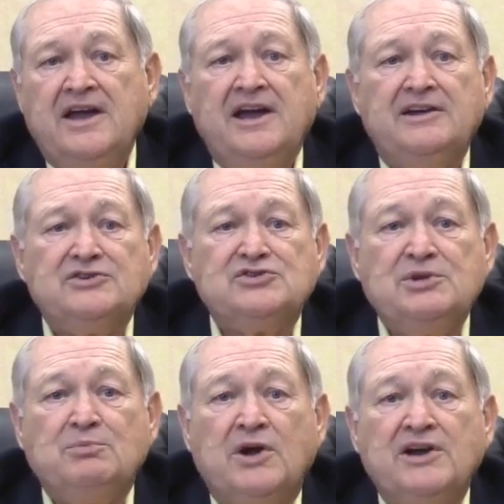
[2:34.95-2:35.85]

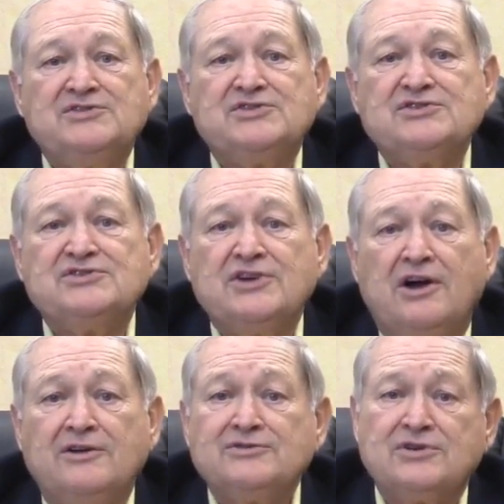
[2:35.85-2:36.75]
Energy prices
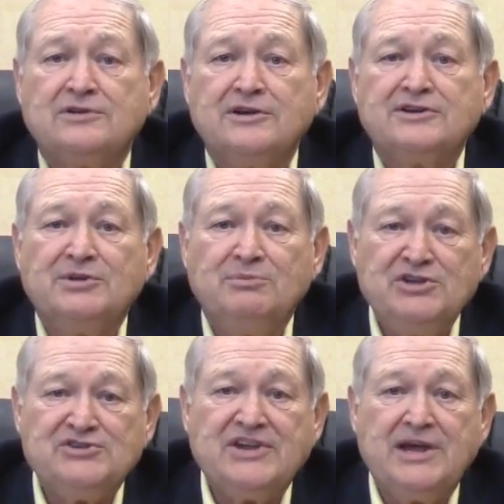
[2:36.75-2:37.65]
also look to
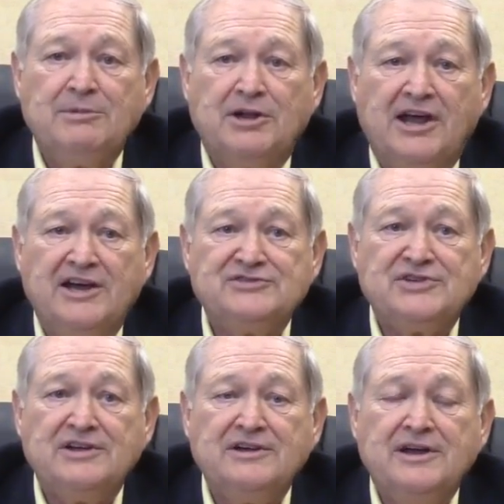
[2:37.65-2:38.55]
be
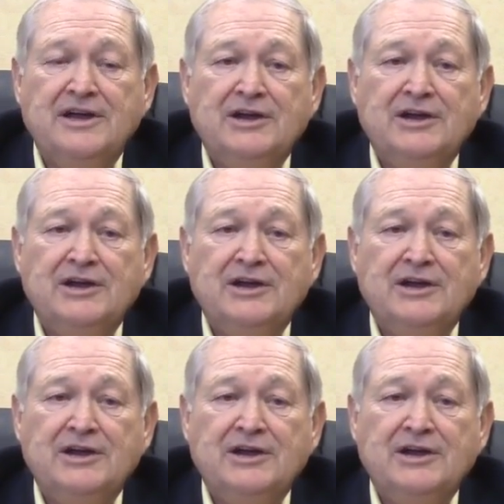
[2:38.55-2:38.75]
stabilizing,